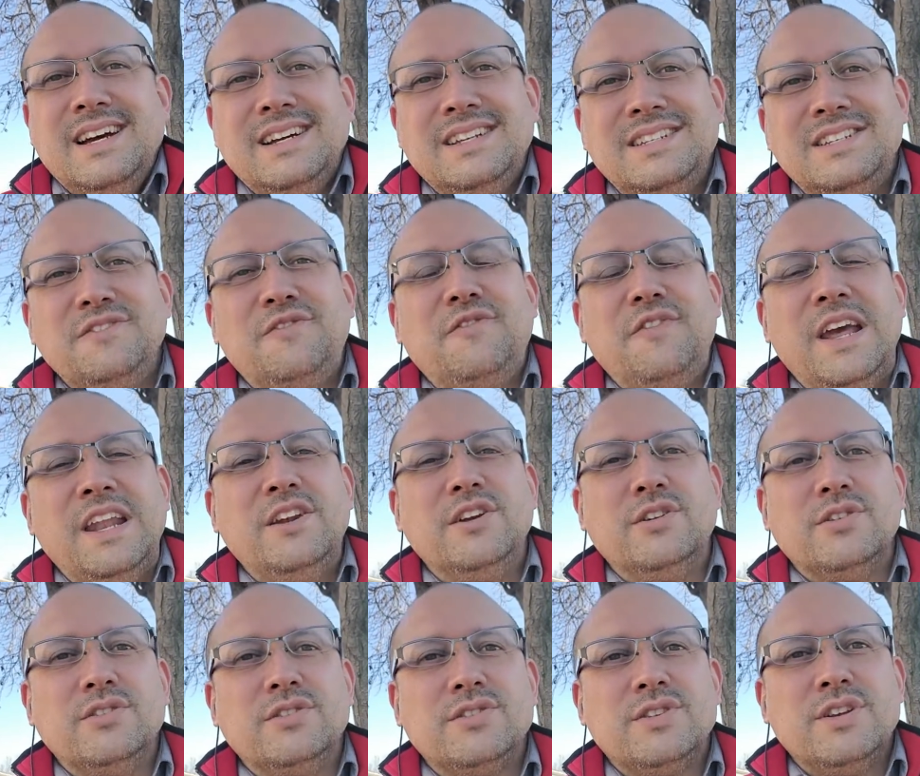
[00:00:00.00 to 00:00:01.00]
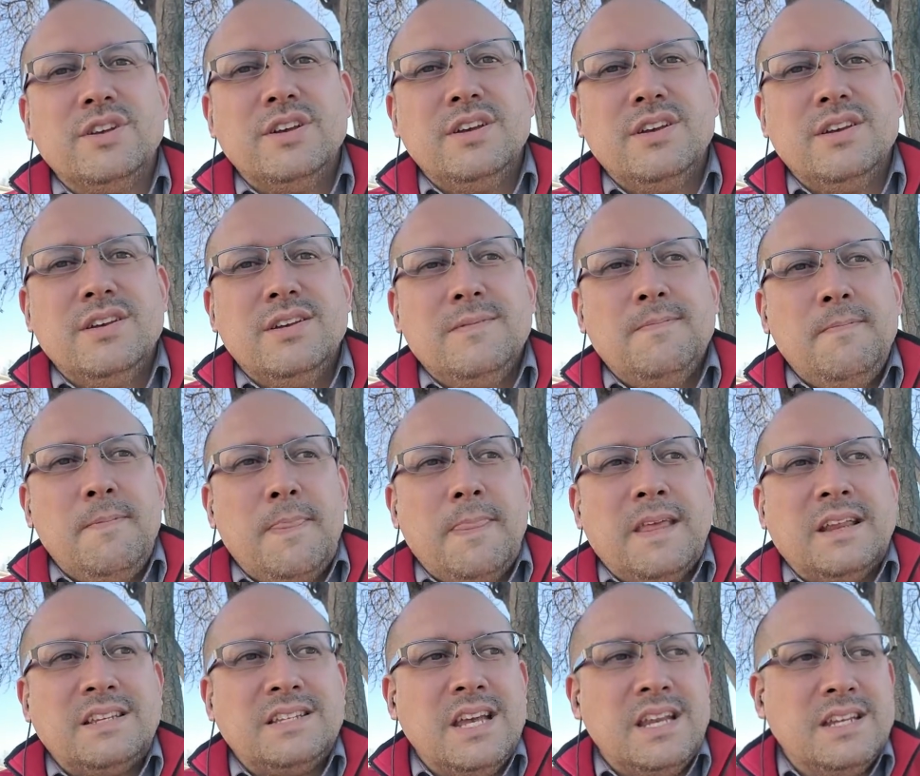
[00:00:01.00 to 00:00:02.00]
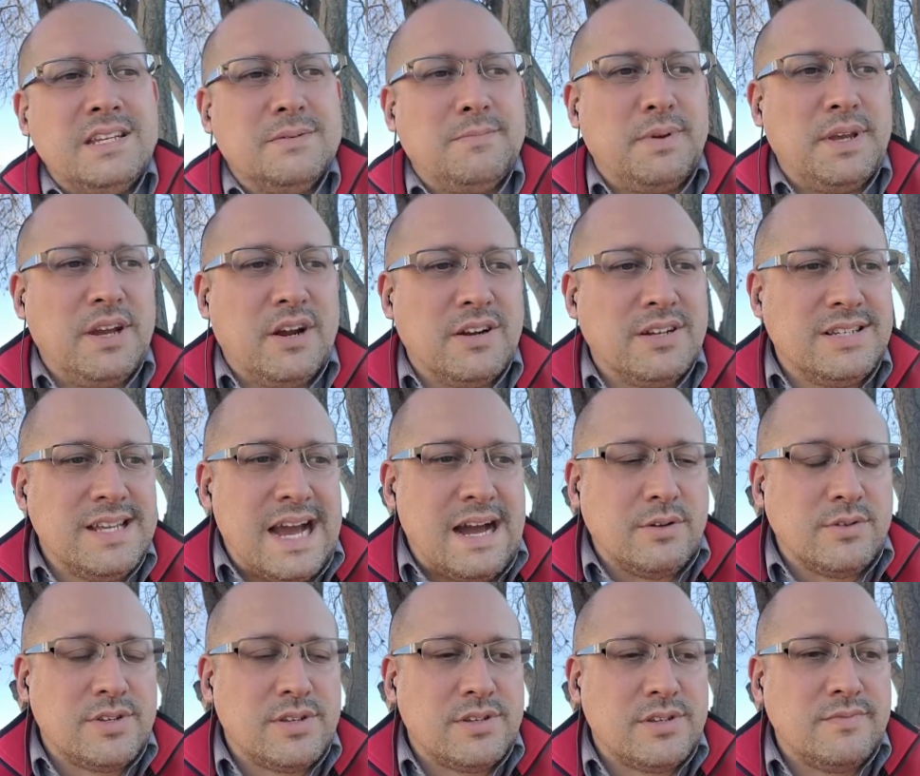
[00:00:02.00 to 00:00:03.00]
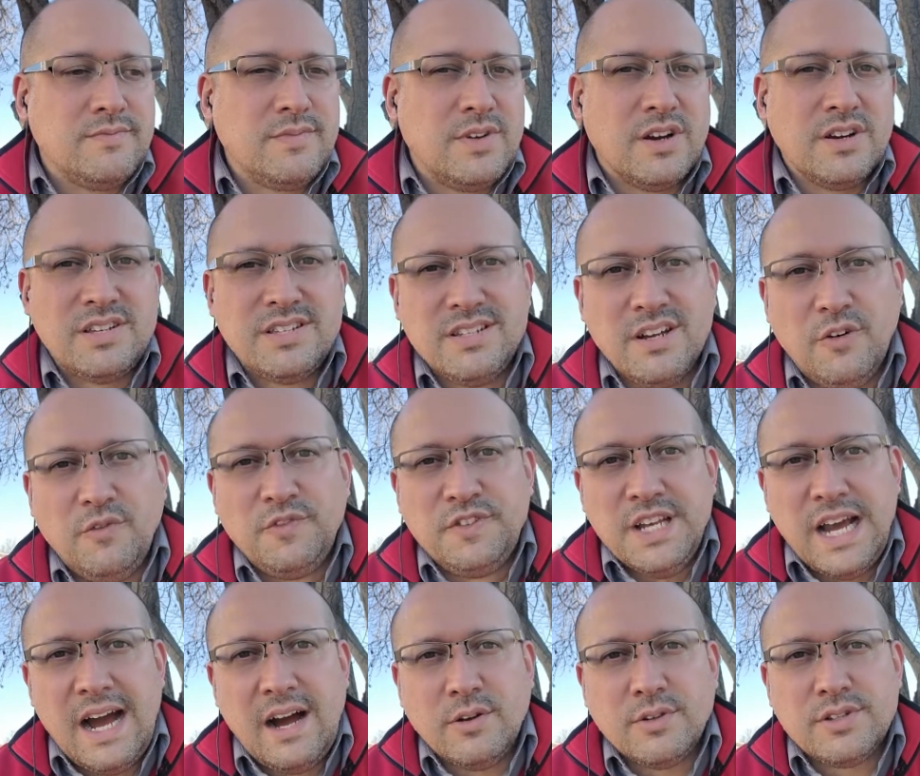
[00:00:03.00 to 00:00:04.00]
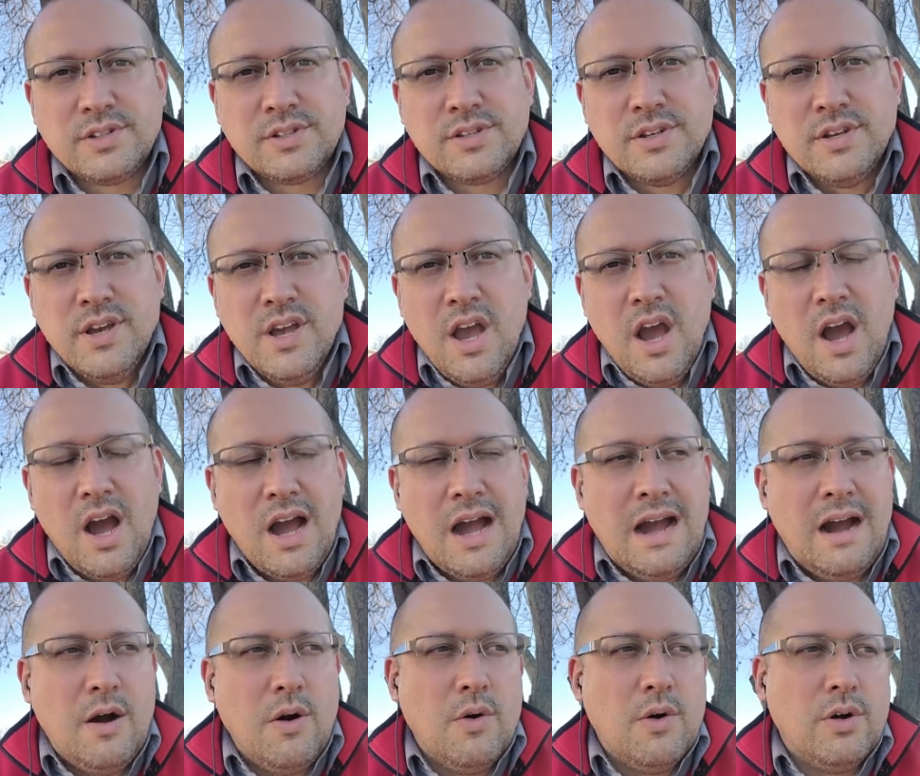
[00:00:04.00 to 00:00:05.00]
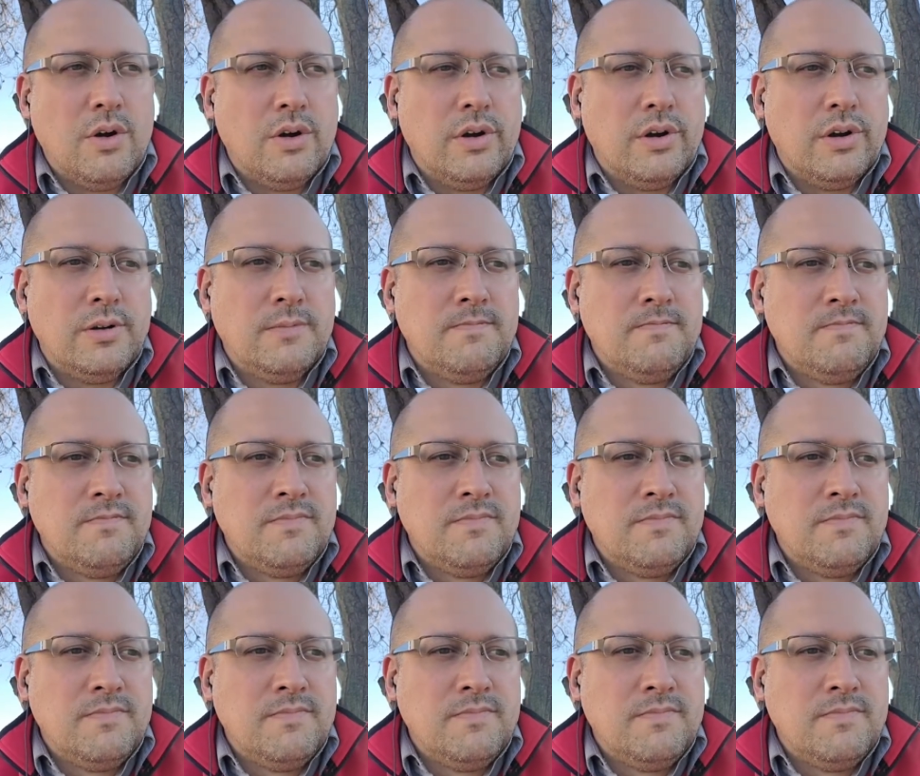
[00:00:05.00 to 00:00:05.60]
defenders tend to be our doubts, our self-doubts, our